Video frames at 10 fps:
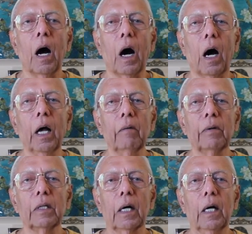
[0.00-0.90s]

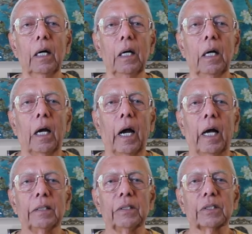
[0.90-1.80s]
Ayurveda
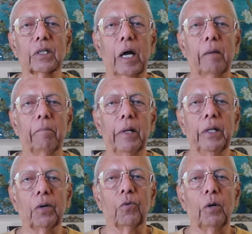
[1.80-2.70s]
has described
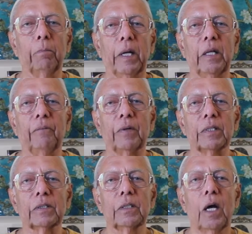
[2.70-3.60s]
many good
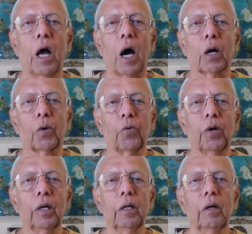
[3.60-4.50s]
benefits
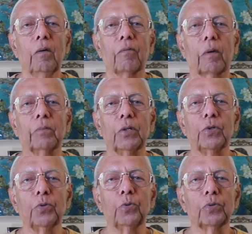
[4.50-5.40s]
accruing from the
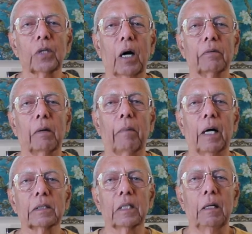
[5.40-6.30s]
use of the
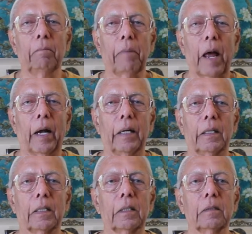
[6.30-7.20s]
basil plant.